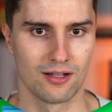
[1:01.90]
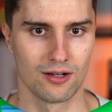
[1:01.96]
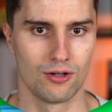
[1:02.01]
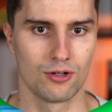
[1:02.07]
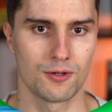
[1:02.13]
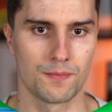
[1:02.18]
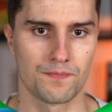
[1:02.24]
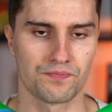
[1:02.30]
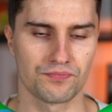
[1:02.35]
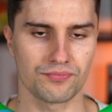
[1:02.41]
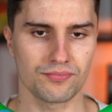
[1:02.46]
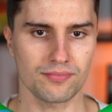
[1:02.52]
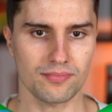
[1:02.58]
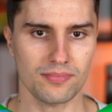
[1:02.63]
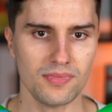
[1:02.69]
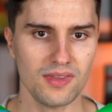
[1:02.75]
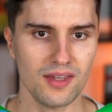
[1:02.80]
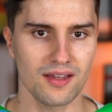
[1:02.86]
a look,
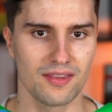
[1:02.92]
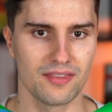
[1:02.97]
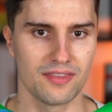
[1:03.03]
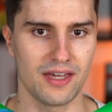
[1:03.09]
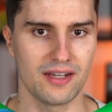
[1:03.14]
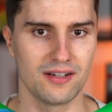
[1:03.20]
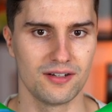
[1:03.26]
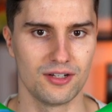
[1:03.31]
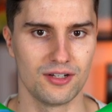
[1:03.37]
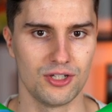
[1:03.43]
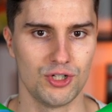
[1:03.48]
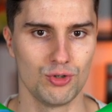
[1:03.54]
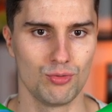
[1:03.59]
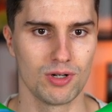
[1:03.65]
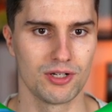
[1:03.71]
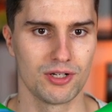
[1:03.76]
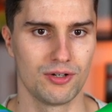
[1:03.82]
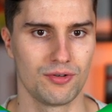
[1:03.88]
then you
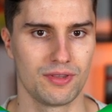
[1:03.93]
will know